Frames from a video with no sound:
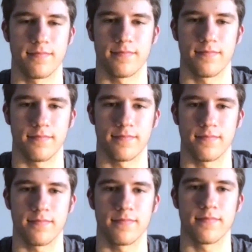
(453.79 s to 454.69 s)

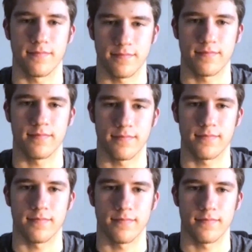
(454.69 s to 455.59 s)

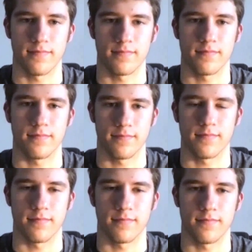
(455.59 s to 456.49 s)

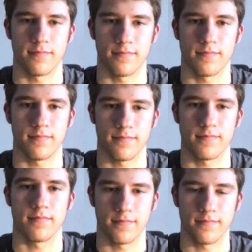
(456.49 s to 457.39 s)

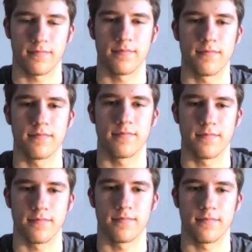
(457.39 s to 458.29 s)

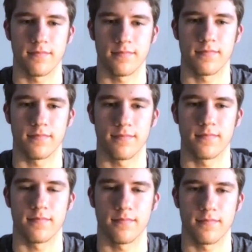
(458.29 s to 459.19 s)
This person isn't speaking.